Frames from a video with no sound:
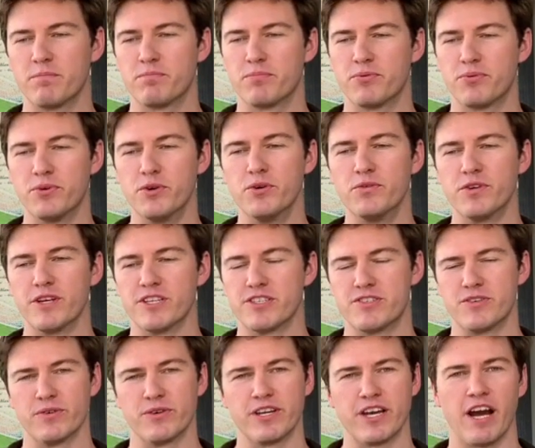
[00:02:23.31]
proven
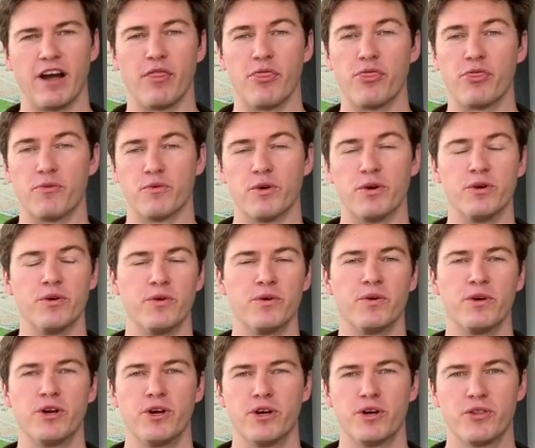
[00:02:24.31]
to cut through
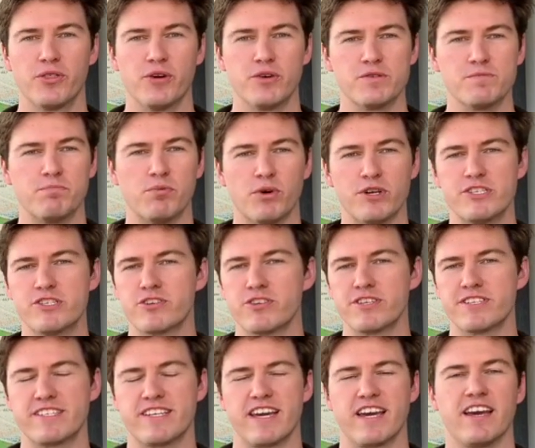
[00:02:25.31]
those
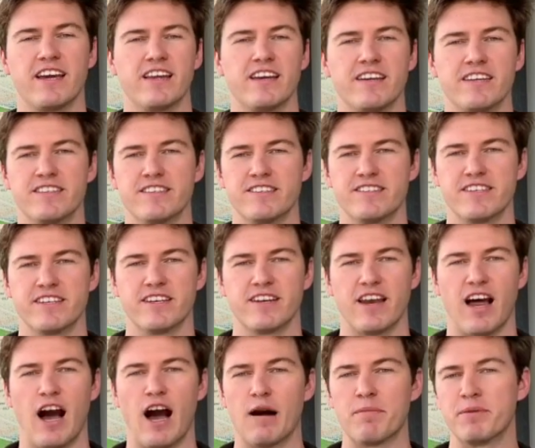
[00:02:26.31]
boisterous tannins and
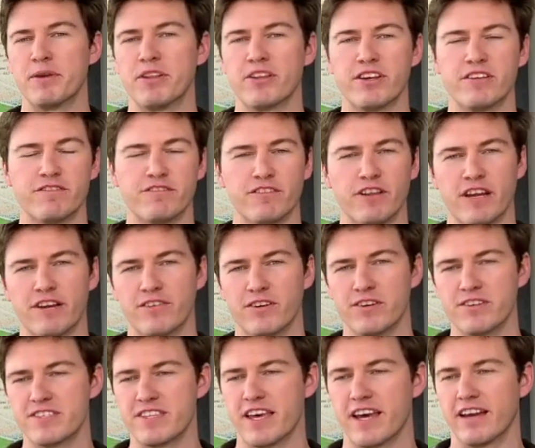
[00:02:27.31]
opulent
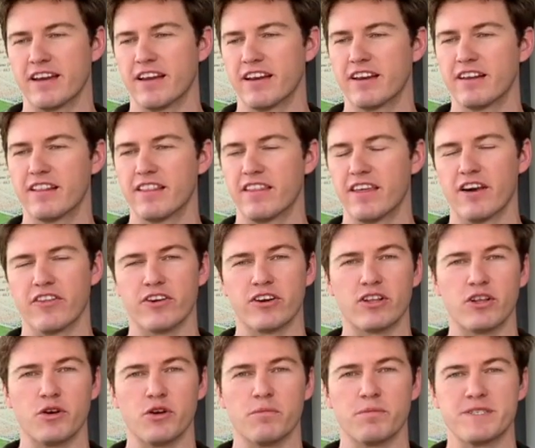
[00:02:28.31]
flavors that the other
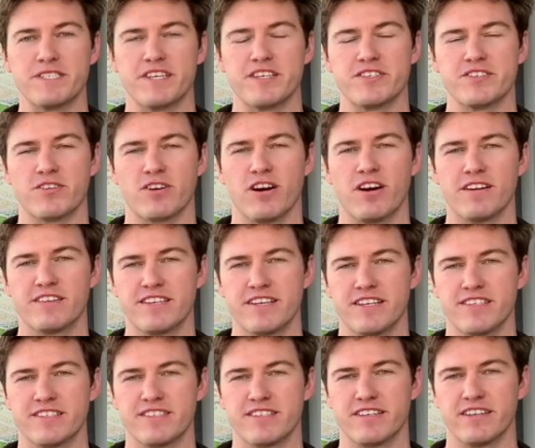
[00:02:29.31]
clone of Petit Syrah
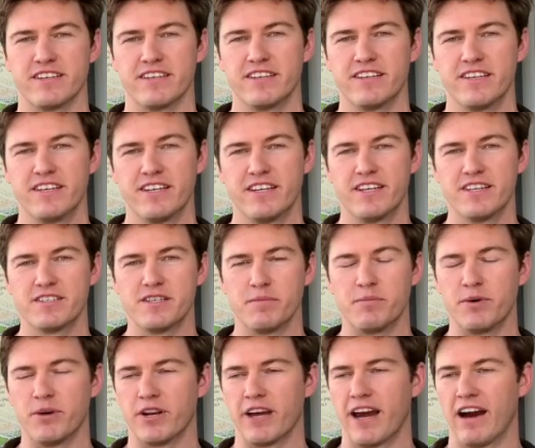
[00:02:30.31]
tends to
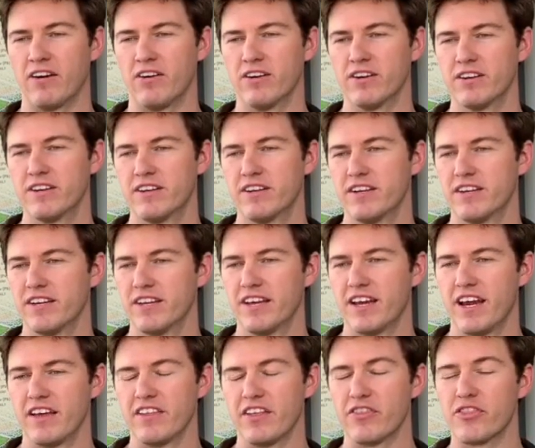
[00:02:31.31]
put out.
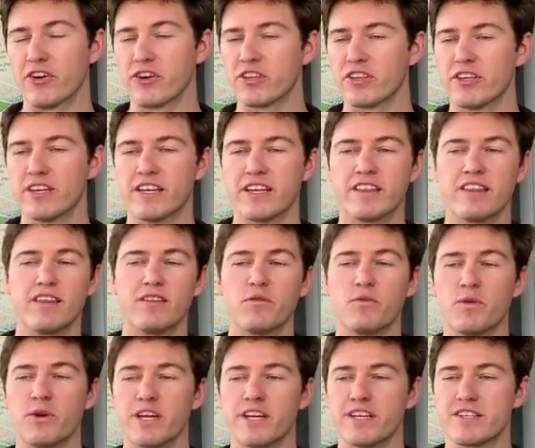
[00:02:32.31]
And then thirdly,
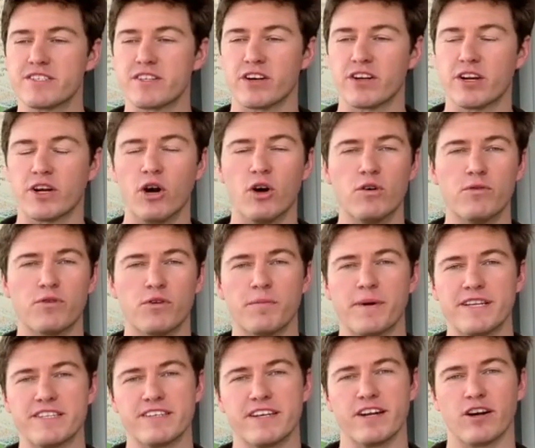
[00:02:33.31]
we started
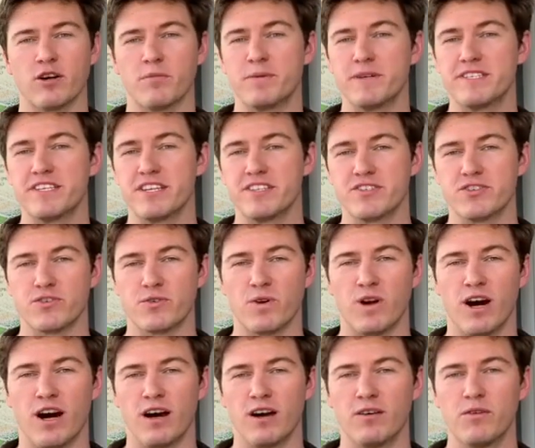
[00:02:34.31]
co-fermenting our Petit
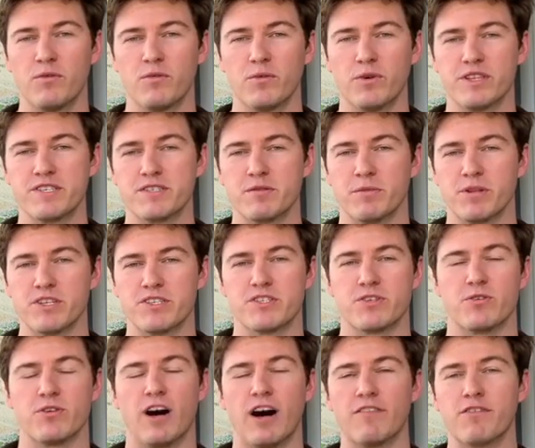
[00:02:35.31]
Syrah with some of the
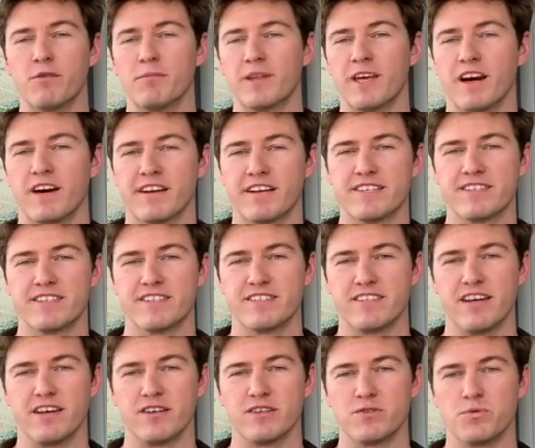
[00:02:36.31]
Syrah from the Onyx
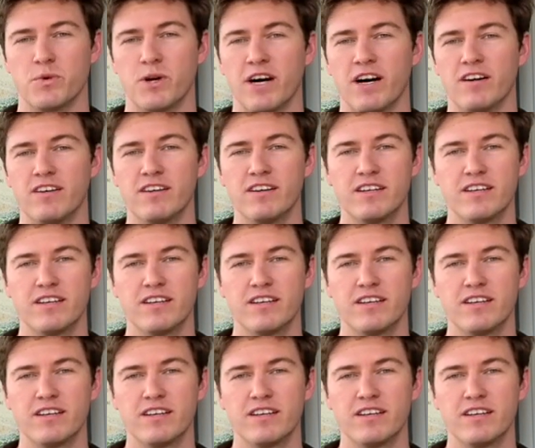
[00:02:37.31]
Estate as well.